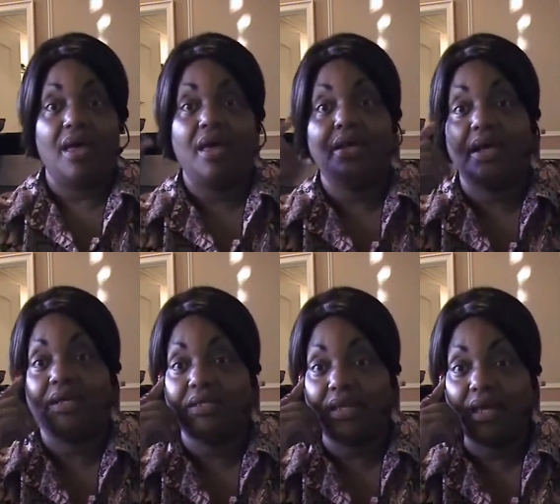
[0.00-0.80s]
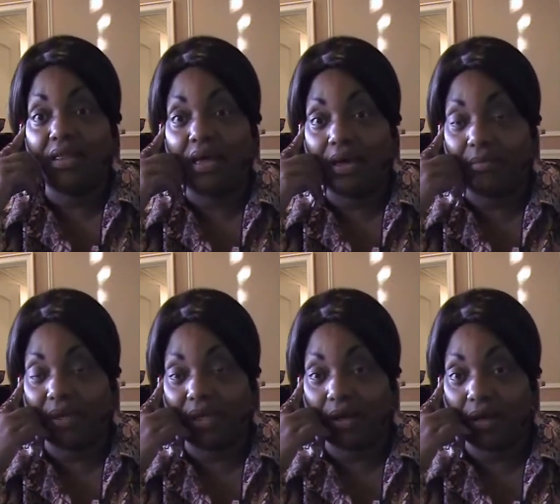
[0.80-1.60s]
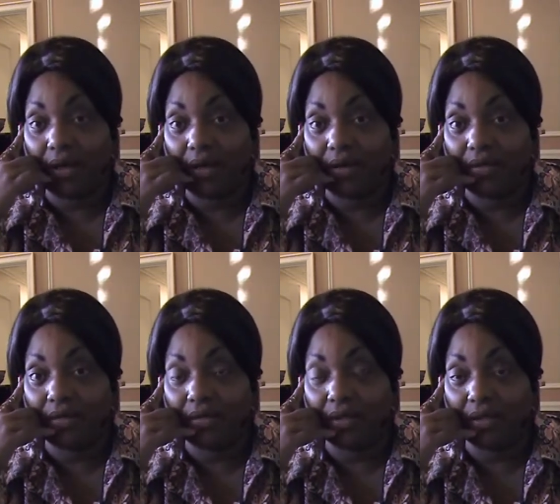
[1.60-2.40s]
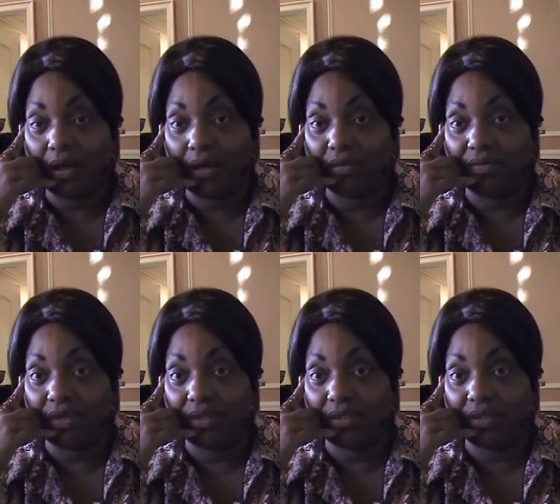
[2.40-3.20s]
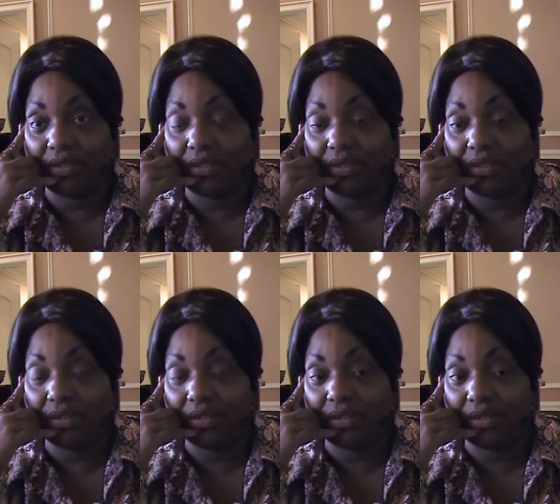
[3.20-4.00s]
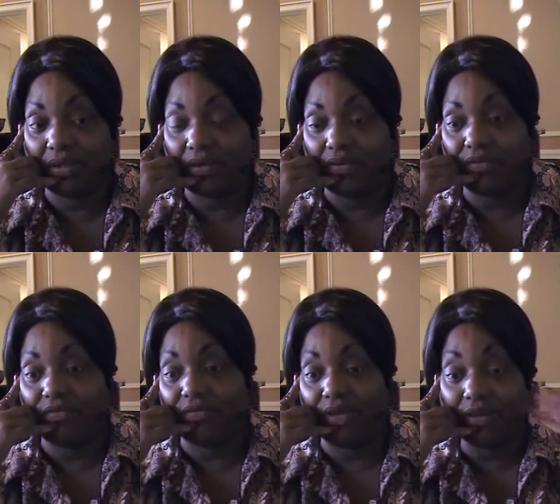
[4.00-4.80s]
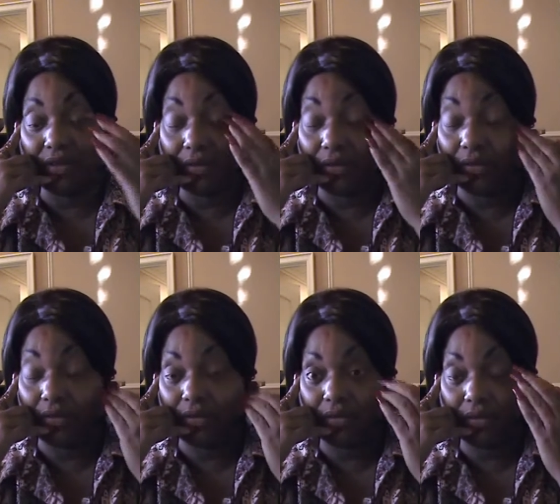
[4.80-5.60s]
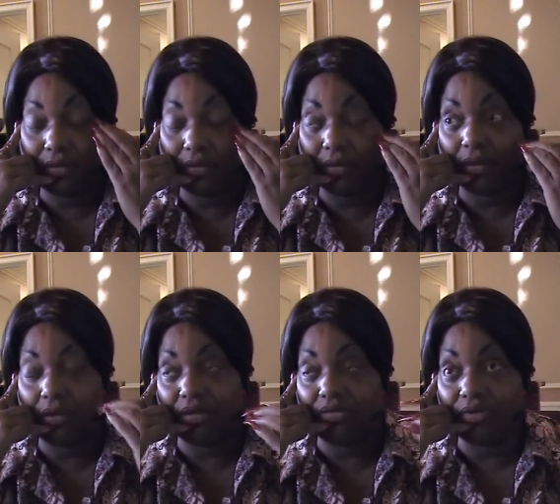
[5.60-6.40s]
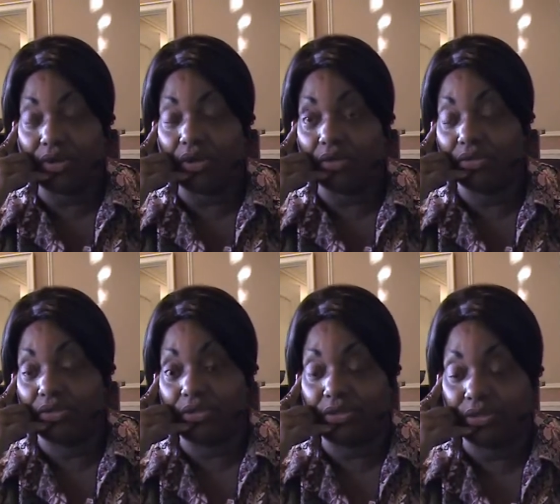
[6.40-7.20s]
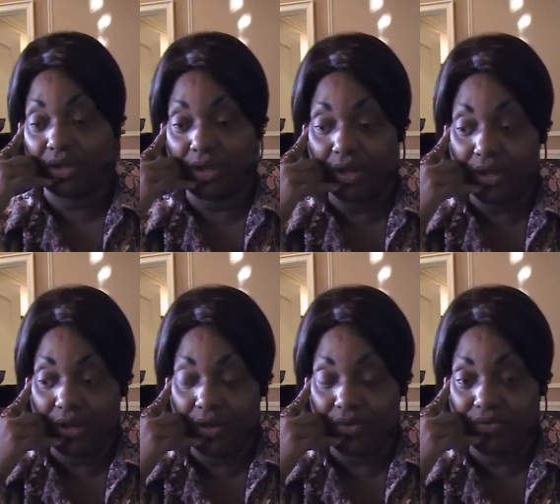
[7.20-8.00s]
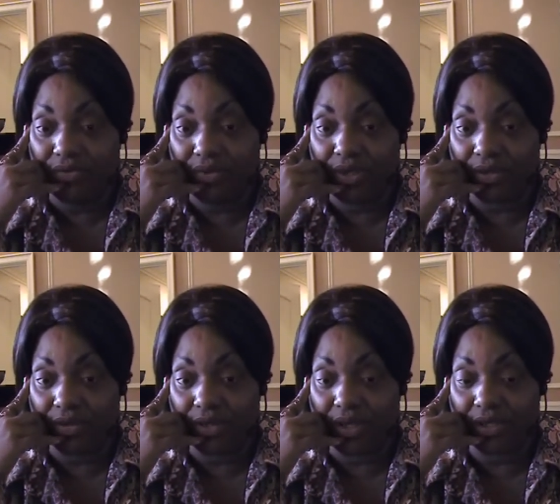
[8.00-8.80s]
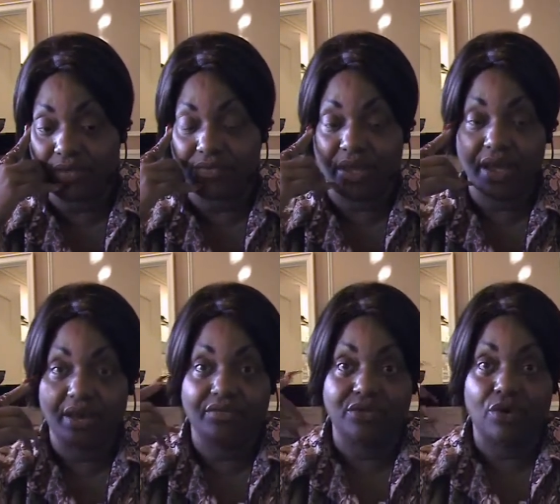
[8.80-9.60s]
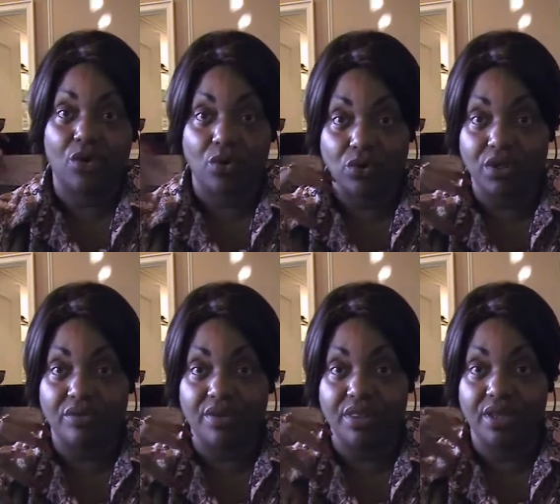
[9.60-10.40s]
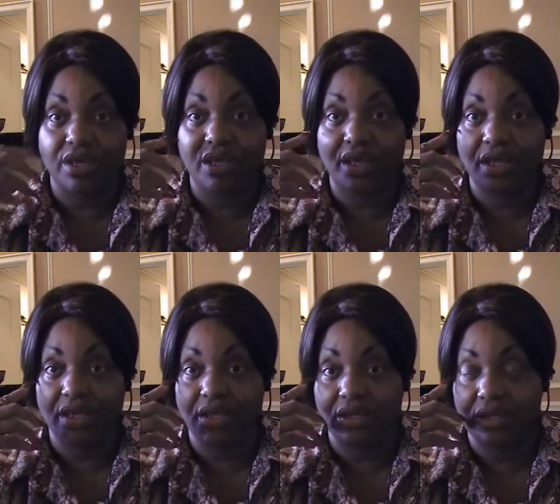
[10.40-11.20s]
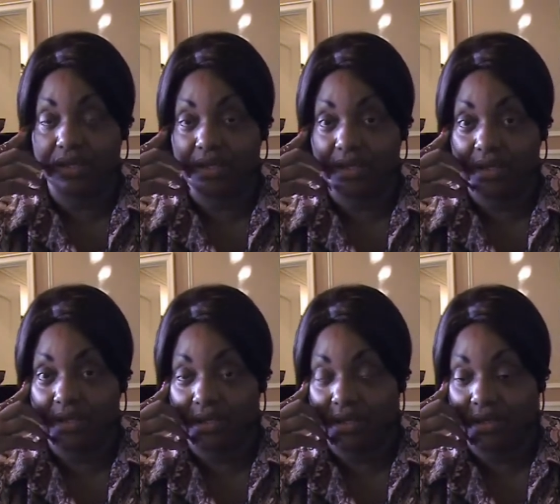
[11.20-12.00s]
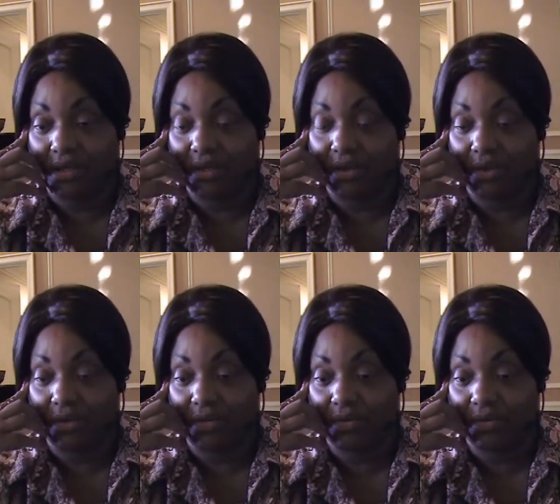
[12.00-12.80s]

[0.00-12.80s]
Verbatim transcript: And I say that because a lot of us feel a lot of different cultures feel as if they have to hold everything in, you know.